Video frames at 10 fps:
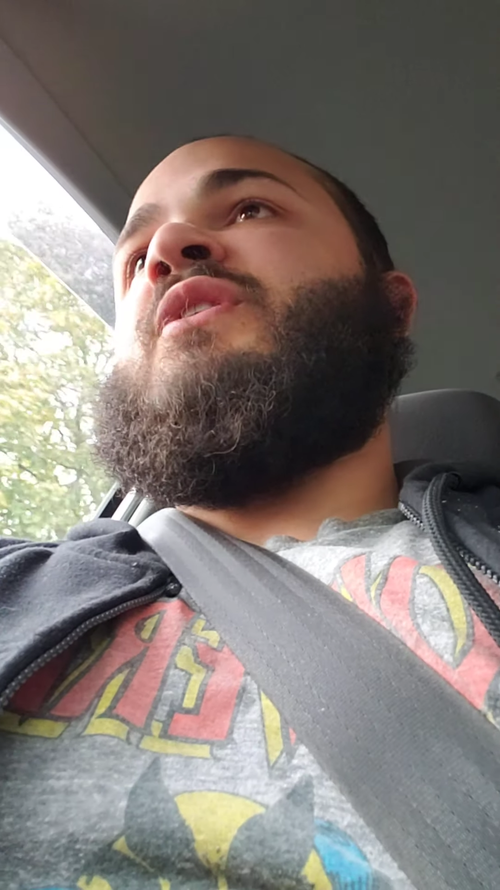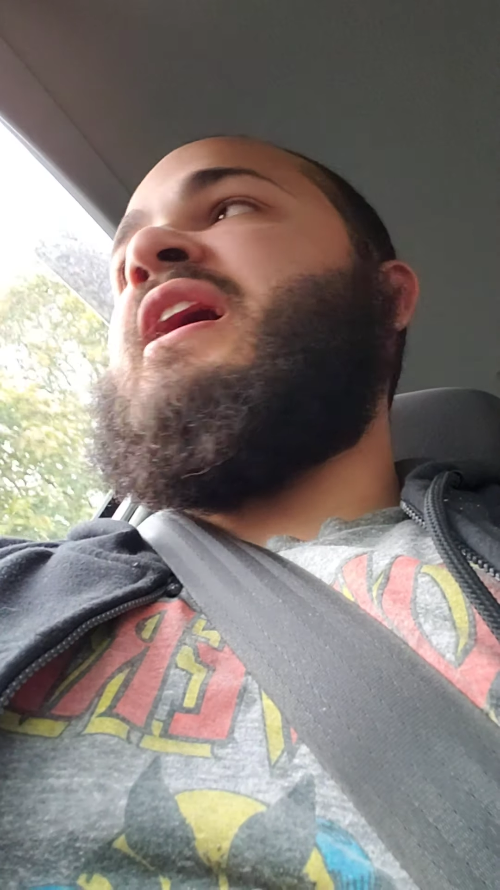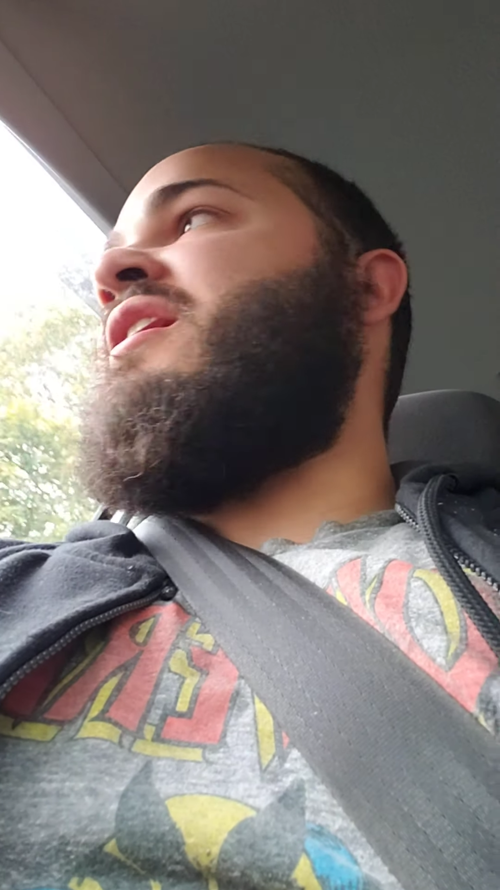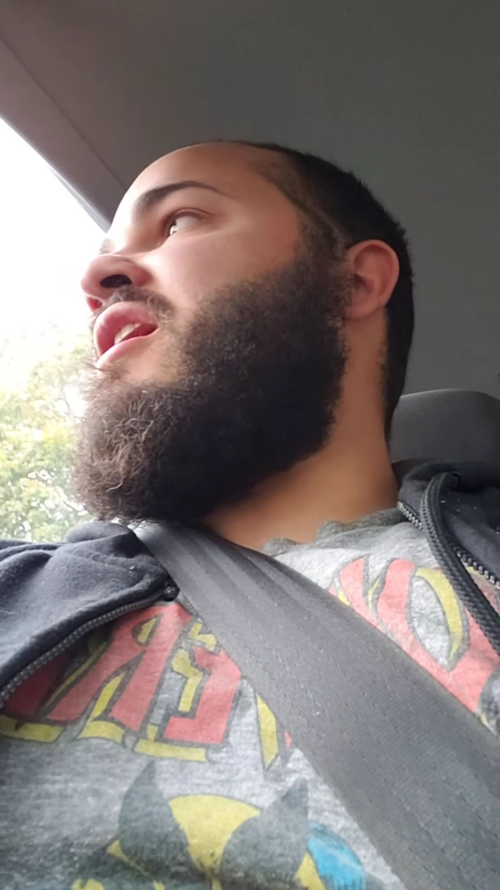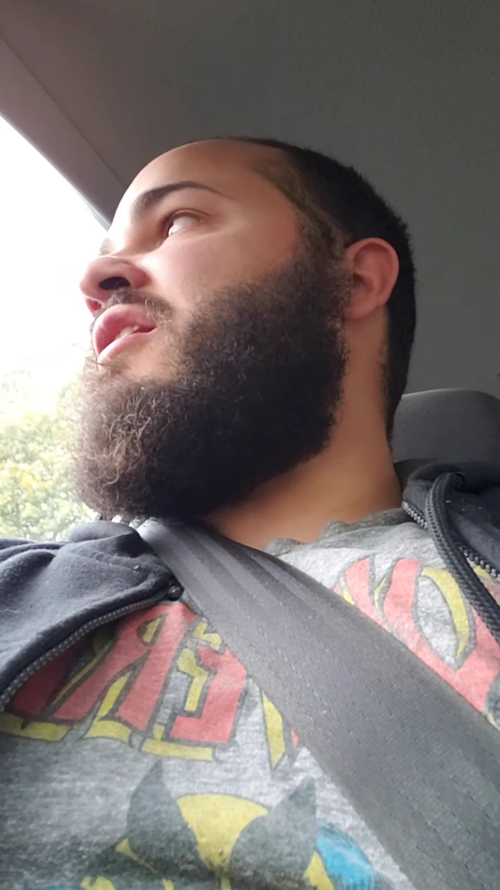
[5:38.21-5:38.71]

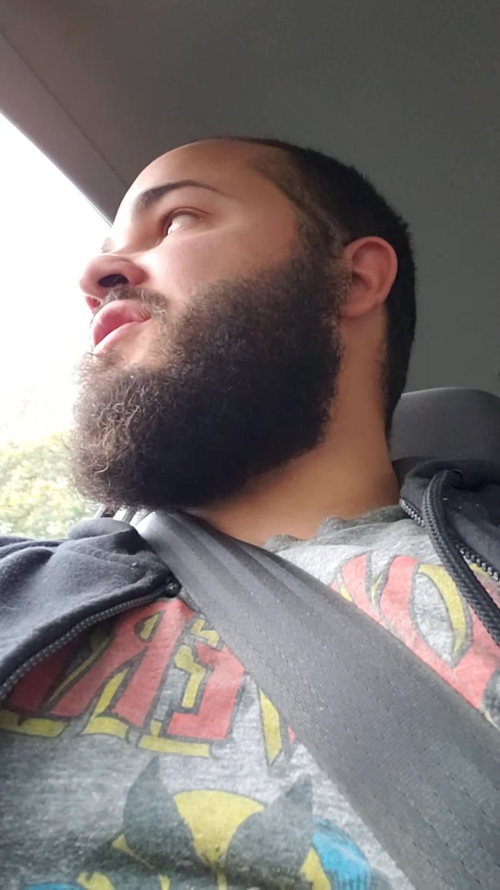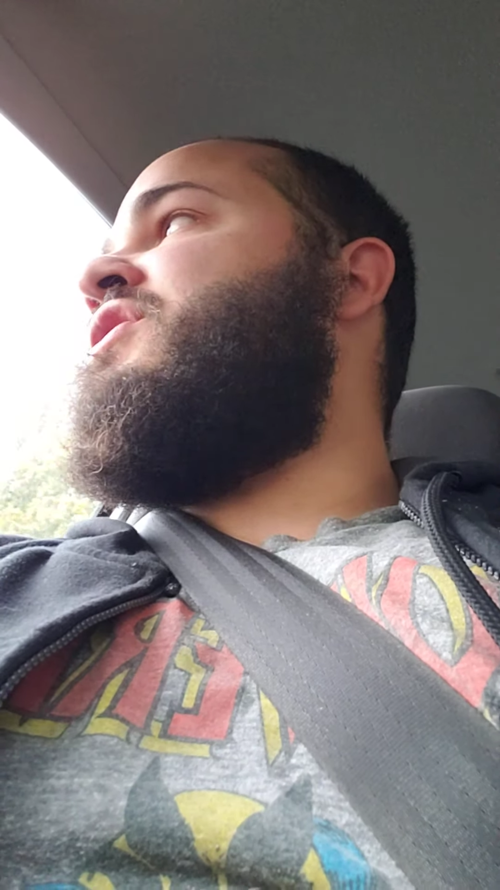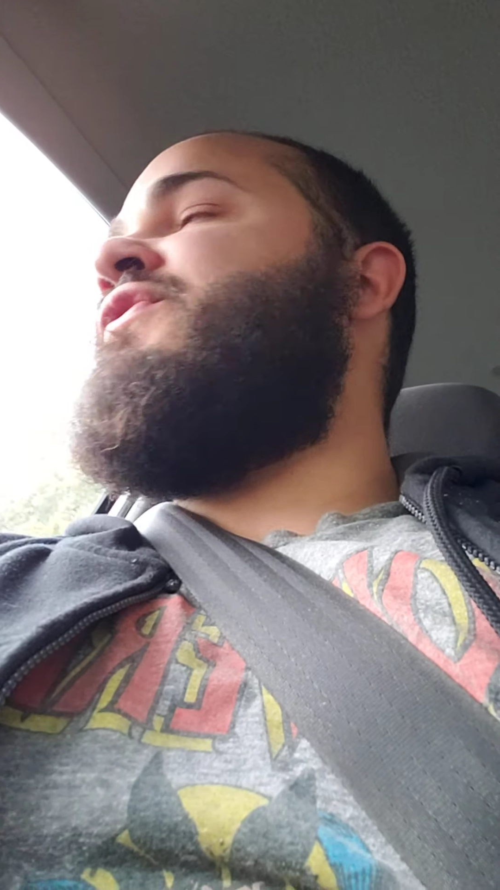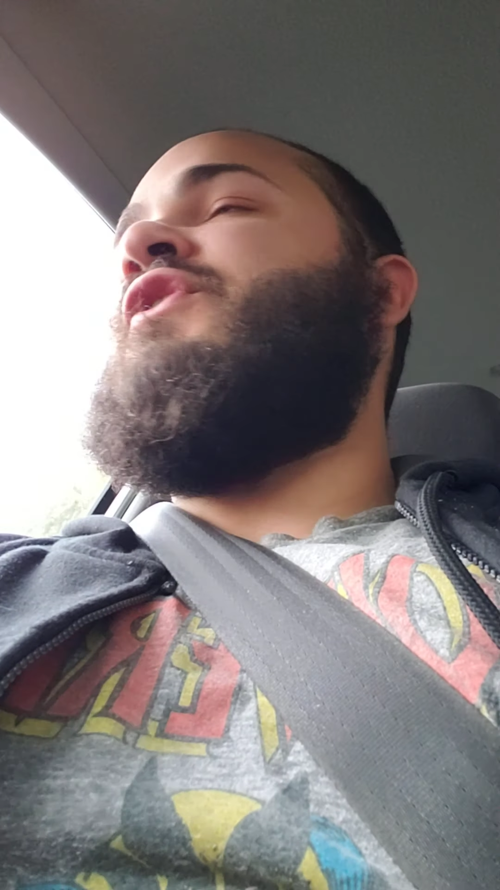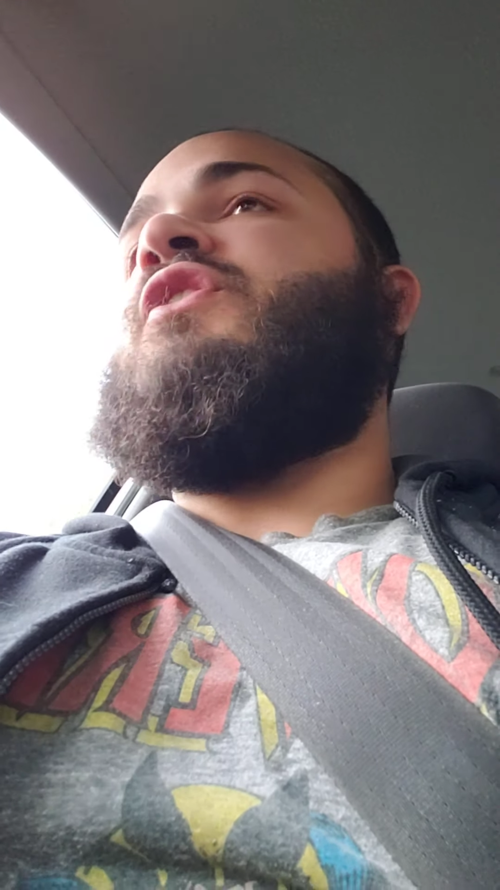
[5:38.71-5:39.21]
that car
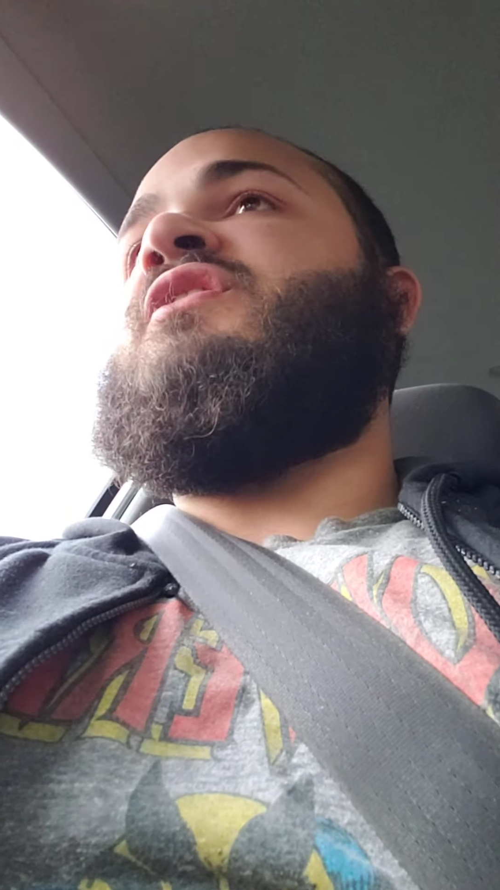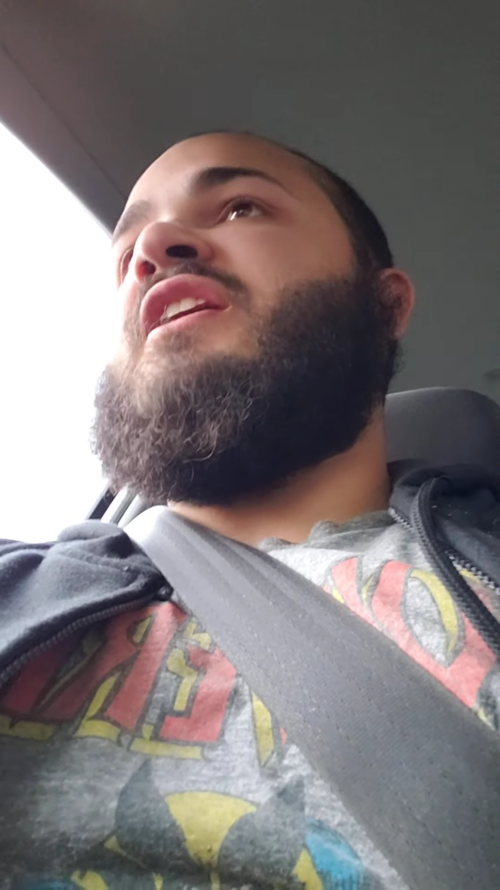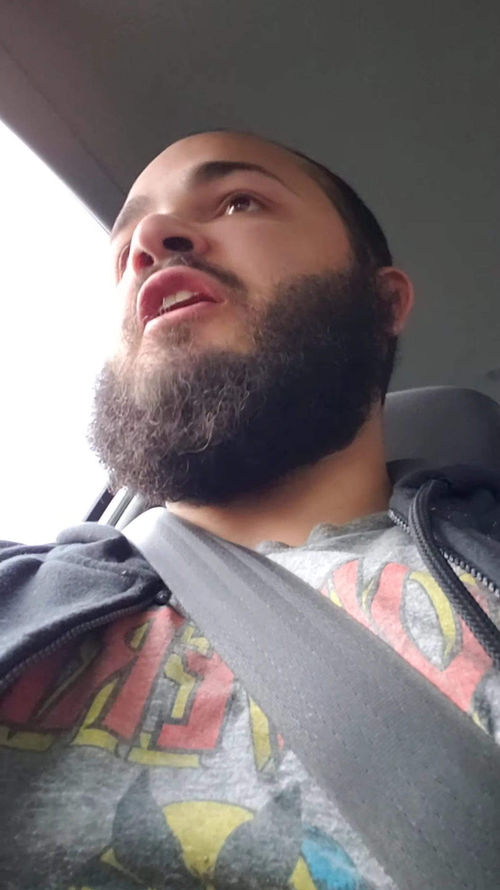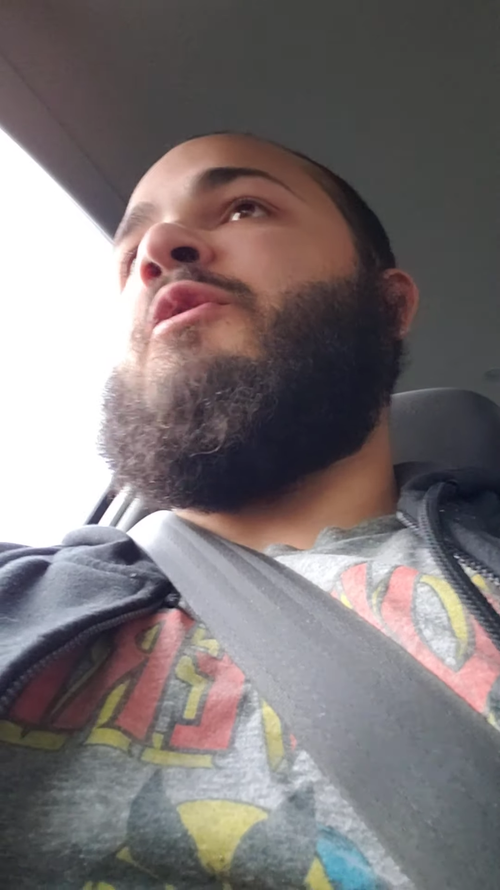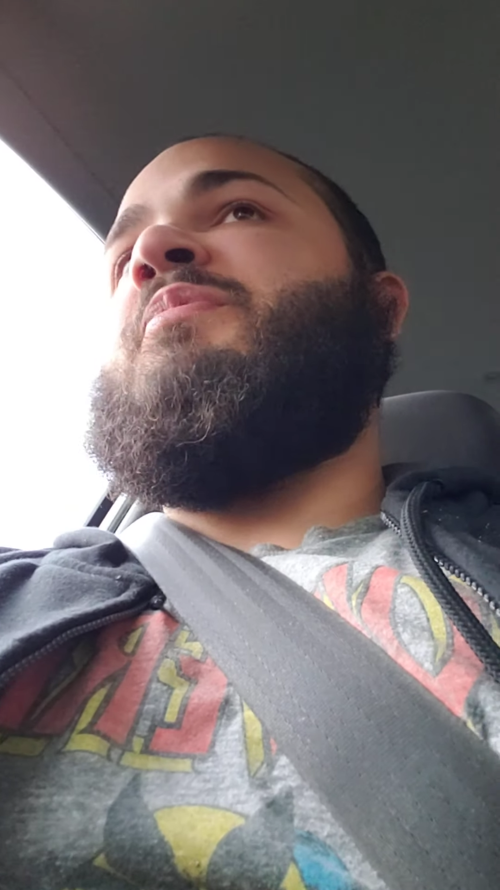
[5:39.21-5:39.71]
is for to help